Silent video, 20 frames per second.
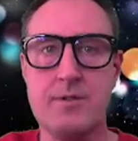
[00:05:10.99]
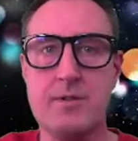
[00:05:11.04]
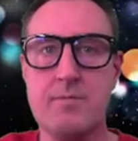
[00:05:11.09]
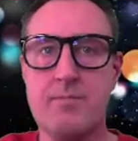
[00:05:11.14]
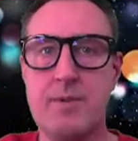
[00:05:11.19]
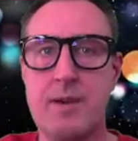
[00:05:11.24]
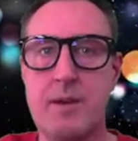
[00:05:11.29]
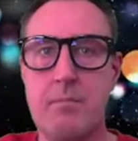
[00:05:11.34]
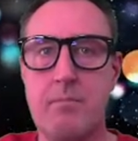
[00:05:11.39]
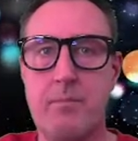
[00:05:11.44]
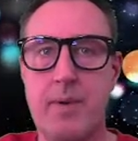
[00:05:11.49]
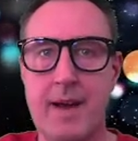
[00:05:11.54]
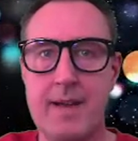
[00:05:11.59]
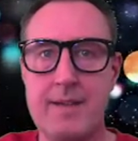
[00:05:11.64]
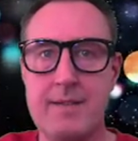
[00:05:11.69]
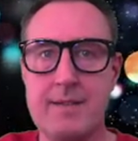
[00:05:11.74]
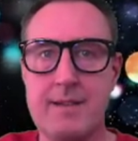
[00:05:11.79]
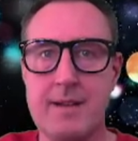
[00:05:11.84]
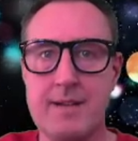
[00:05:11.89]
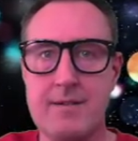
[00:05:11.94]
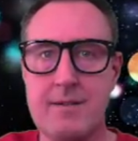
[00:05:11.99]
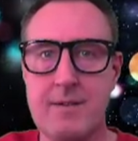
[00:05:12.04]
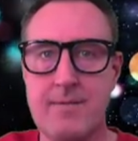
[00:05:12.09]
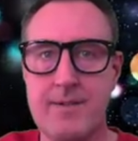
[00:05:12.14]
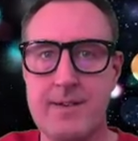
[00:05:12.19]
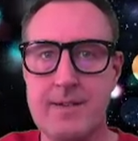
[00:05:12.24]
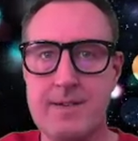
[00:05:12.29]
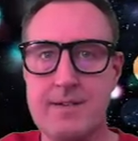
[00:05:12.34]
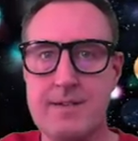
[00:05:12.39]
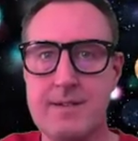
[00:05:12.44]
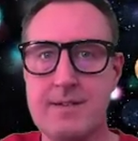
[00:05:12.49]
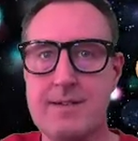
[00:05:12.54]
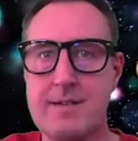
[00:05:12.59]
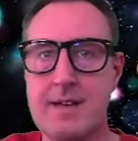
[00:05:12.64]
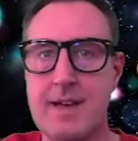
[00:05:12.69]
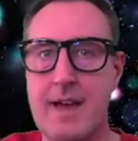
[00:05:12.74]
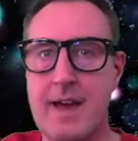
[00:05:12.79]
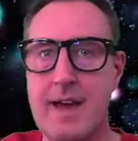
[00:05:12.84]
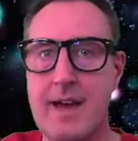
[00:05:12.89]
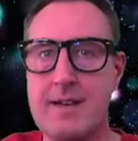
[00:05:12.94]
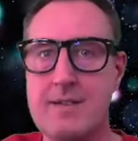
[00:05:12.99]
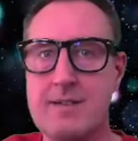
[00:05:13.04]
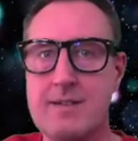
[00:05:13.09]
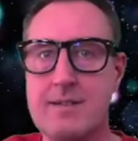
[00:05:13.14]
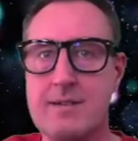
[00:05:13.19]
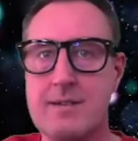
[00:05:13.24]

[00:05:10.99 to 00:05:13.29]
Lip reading: be bent and twisted as